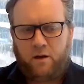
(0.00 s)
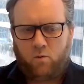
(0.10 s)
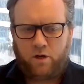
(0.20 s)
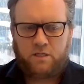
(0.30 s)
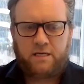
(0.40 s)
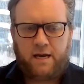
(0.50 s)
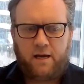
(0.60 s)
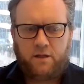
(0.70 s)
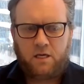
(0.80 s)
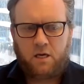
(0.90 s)
in what you say.
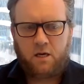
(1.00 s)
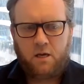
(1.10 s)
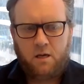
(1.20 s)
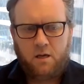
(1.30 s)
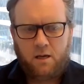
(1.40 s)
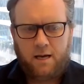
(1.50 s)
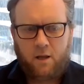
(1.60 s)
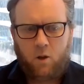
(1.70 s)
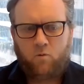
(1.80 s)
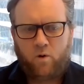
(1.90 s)
I think a
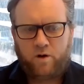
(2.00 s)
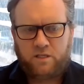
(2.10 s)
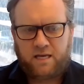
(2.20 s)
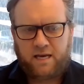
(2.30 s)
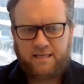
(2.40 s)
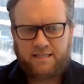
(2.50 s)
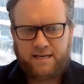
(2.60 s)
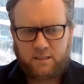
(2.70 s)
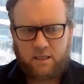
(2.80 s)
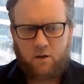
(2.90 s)
lot of what you say
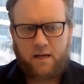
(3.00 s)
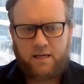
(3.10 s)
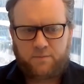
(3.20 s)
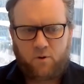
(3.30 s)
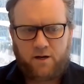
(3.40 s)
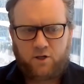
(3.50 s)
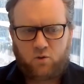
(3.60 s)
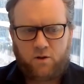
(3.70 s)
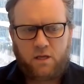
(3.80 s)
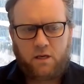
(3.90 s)
sounds a little
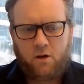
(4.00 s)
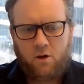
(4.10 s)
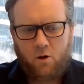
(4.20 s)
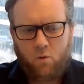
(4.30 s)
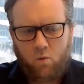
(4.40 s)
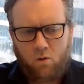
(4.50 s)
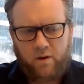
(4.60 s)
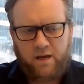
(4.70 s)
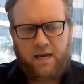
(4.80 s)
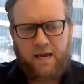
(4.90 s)
aspirational. I think what
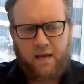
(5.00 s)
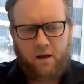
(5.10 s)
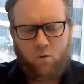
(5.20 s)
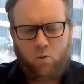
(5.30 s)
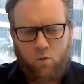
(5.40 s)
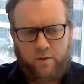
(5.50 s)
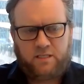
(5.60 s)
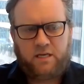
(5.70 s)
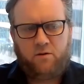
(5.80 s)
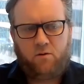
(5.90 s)
we hear or what we
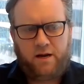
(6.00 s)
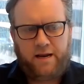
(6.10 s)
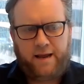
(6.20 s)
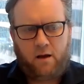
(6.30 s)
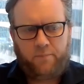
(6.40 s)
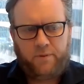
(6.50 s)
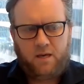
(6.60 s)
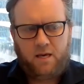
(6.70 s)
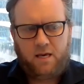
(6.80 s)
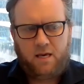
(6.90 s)
see right now
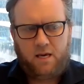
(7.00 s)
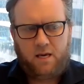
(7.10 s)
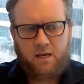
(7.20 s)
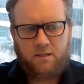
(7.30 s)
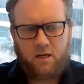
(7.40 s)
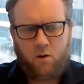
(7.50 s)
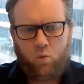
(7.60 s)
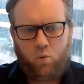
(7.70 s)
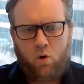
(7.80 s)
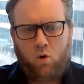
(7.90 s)
is a
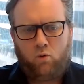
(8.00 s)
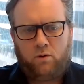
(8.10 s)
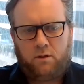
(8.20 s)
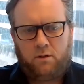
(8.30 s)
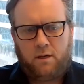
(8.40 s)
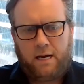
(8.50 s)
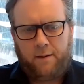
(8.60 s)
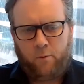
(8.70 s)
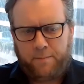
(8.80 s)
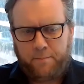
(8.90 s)
world
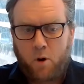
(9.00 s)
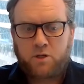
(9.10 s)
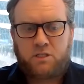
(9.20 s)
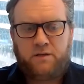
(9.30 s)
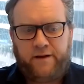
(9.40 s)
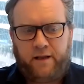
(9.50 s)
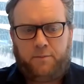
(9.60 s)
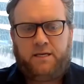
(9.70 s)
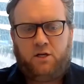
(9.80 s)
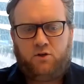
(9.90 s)
where most
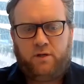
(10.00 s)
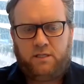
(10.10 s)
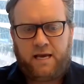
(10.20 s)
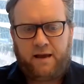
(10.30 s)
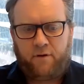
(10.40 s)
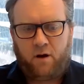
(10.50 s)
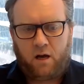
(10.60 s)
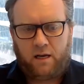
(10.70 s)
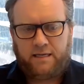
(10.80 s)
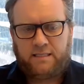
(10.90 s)
developed countries have
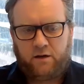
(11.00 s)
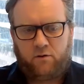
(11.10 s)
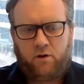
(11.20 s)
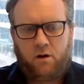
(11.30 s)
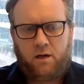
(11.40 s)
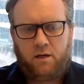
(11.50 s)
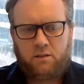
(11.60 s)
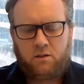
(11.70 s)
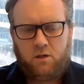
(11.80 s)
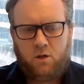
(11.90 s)
highly
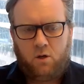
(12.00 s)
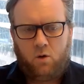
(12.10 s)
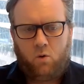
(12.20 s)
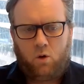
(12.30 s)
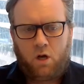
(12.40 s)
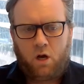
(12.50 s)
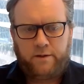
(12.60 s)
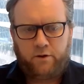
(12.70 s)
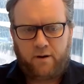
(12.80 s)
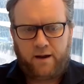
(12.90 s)
synchronized or
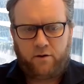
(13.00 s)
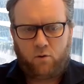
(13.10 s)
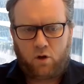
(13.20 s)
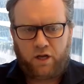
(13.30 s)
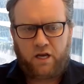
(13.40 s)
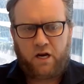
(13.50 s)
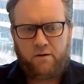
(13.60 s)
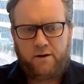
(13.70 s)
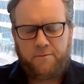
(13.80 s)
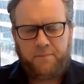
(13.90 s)
co-integrated or
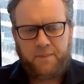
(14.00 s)
concurrent